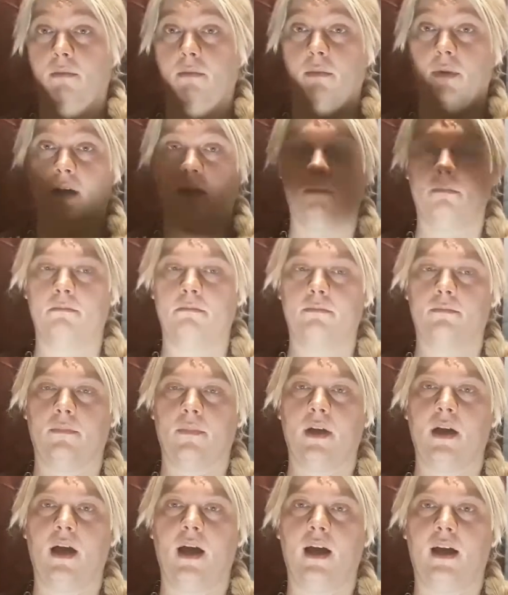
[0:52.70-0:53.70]
Well,
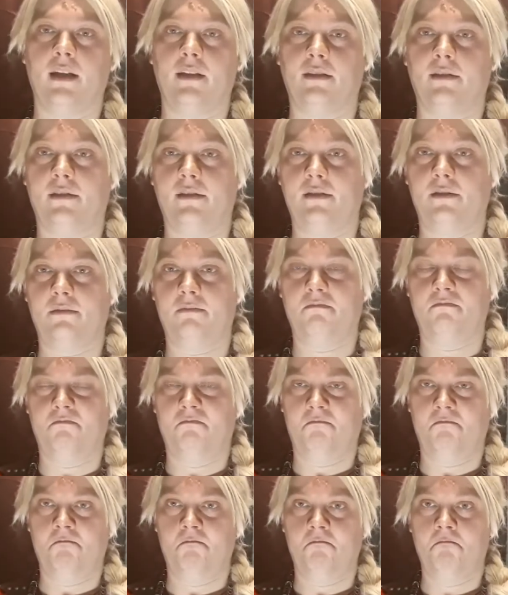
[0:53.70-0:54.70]
cons:
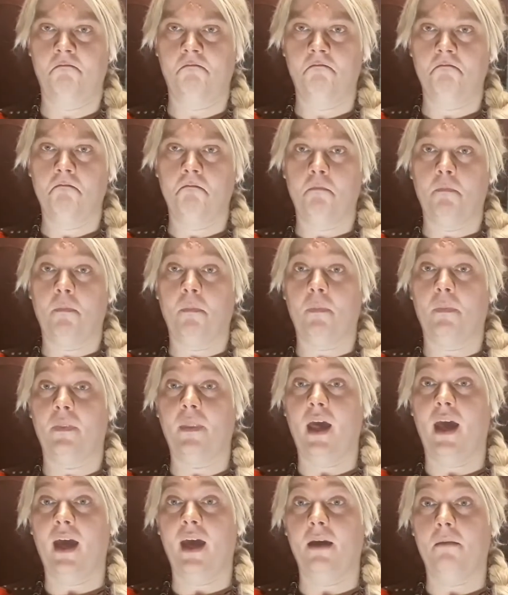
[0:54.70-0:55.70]

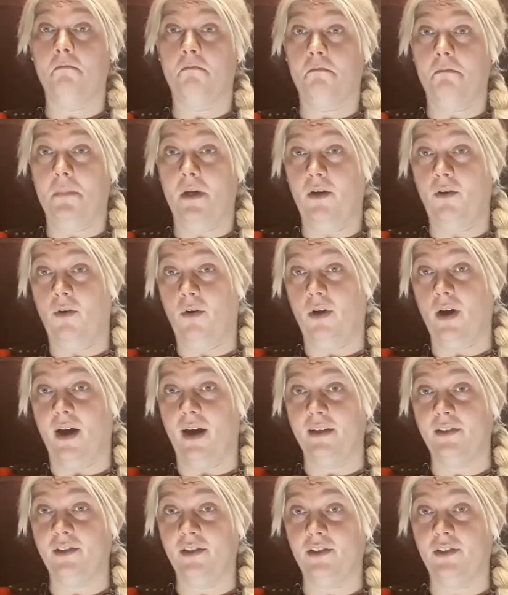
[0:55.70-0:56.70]
that it will
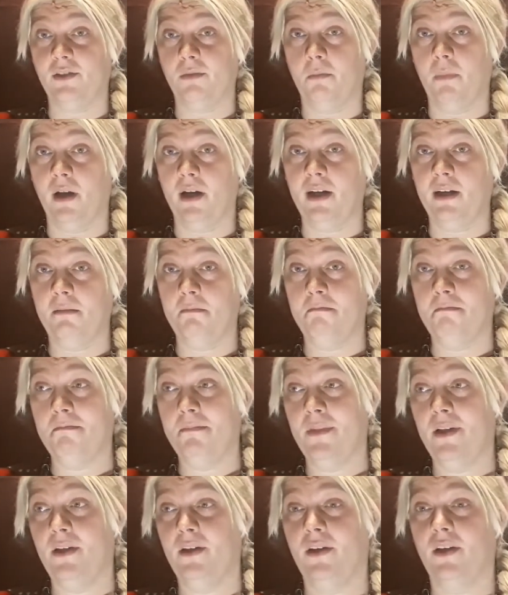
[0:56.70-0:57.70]
cost you some money,
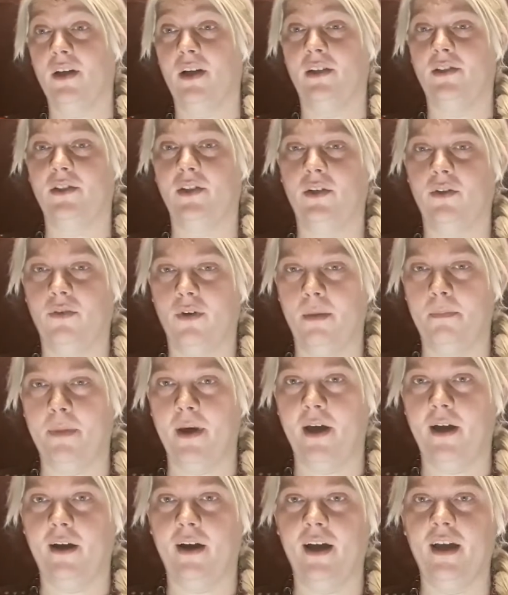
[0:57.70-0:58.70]
cost you to
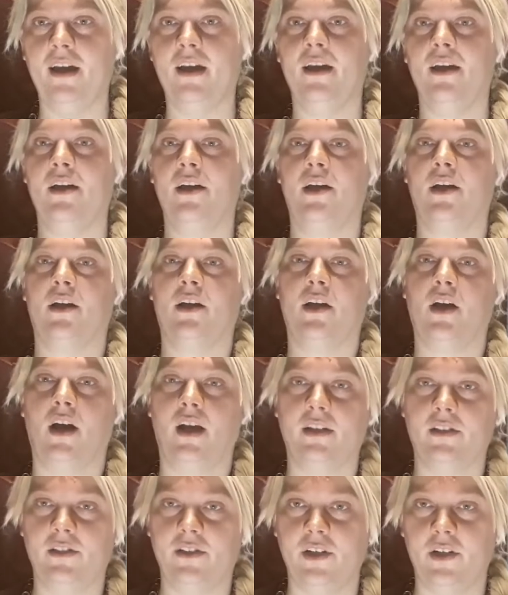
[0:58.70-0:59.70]
repair it,
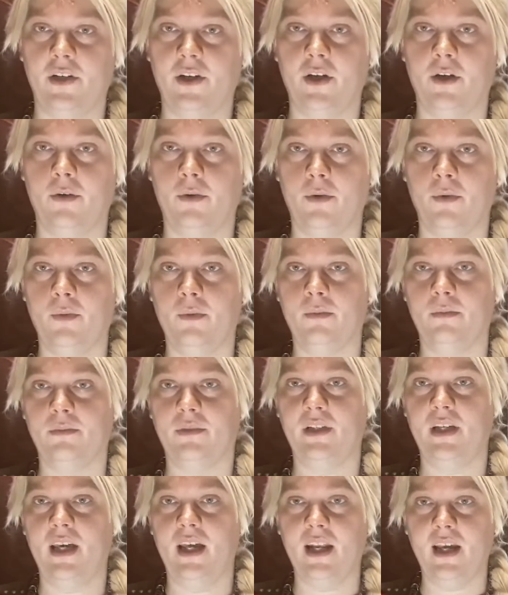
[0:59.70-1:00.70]
cost you, to
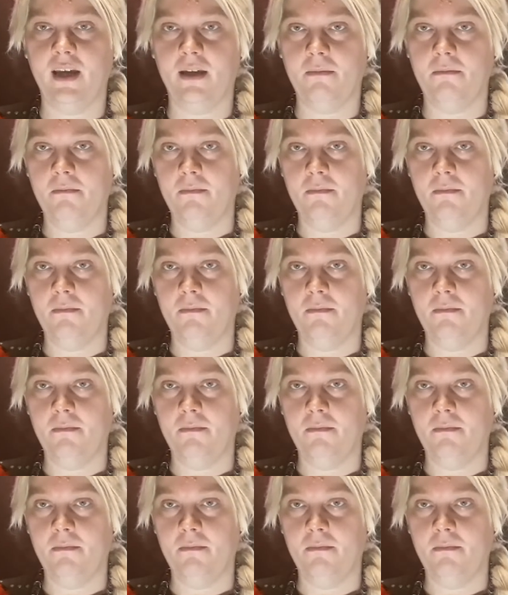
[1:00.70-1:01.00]
get it,